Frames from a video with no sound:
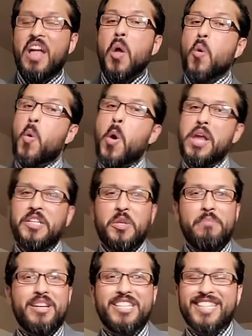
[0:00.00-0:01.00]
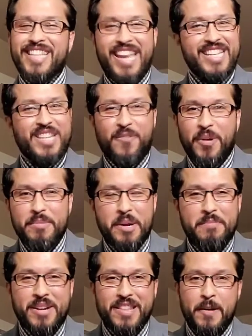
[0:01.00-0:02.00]
way too much attention from their
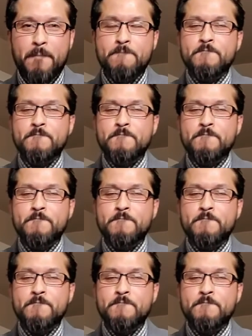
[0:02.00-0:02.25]
mother,